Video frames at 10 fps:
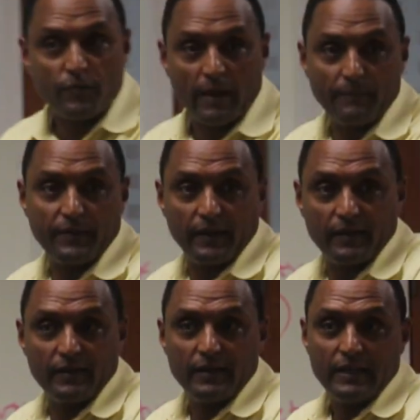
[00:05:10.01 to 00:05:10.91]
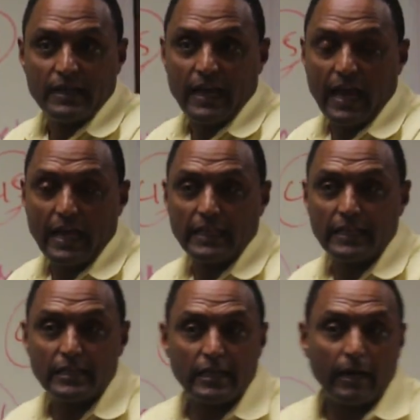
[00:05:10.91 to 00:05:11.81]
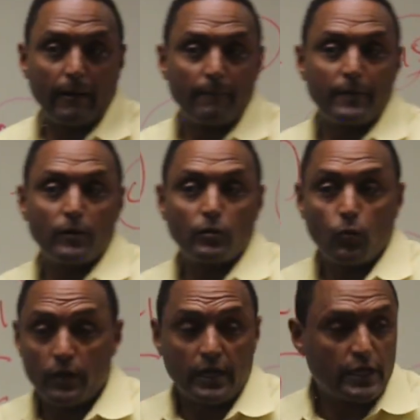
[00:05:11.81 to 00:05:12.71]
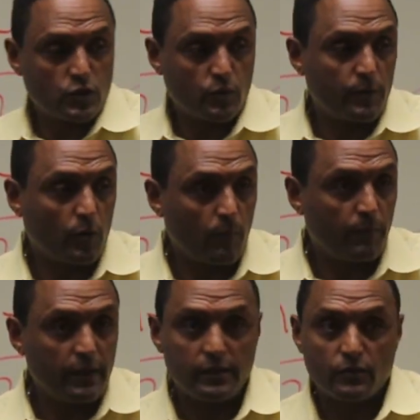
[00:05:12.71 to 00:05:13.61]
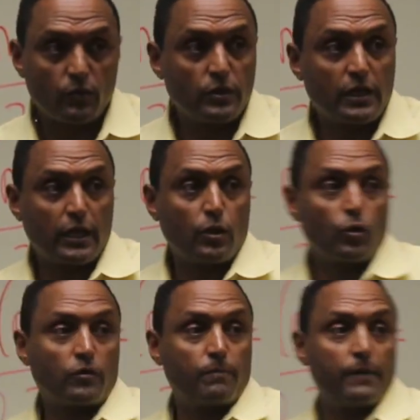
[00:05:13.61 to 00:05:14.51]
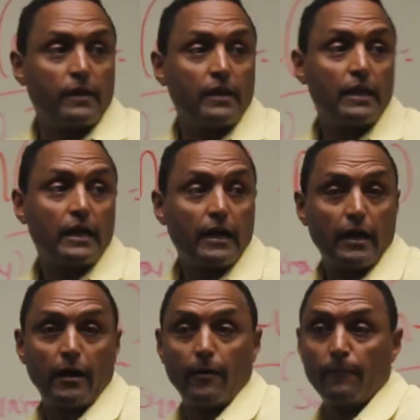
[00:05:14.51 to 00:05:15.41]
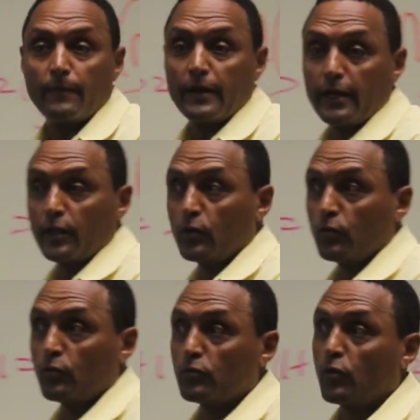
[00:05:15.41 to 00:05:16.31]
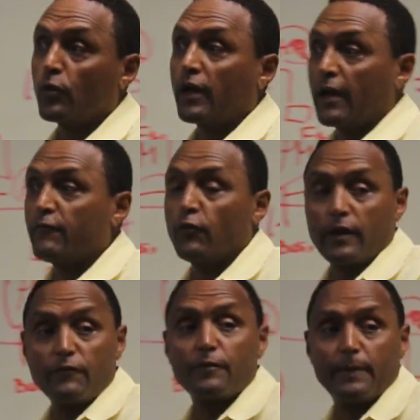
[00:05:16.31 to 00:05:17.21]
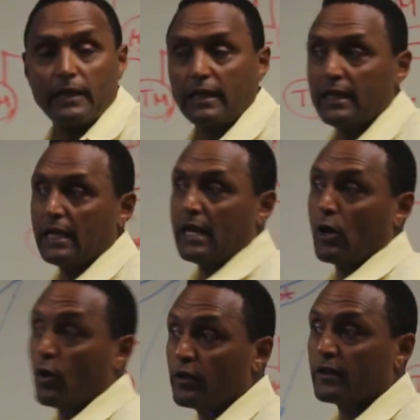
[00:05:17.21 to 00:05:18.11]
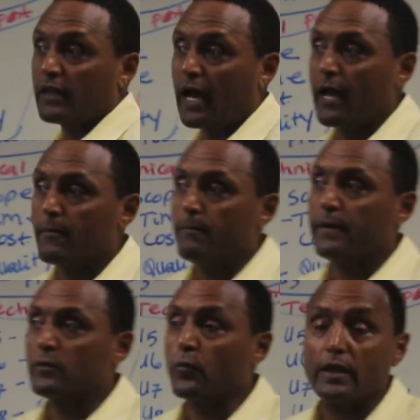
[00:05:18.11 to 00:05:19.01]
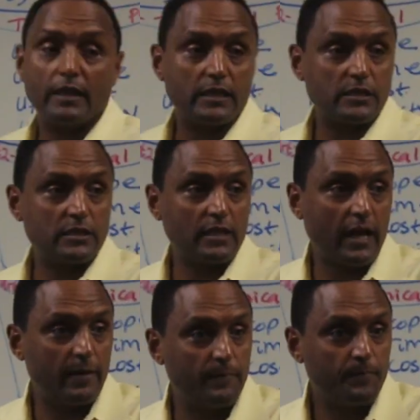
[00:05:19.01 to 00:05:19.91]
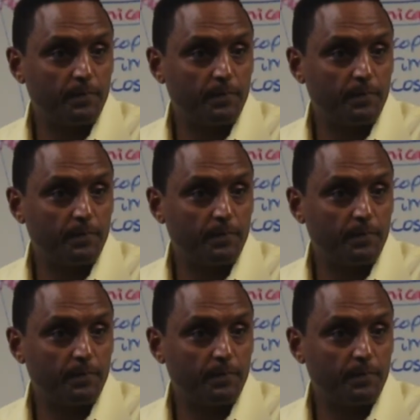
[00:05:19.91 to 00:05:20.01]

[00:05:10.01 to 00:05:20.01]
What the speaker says: something, and then the work has to be completed. So you cannot be okay for everybody all the time. But when there is time,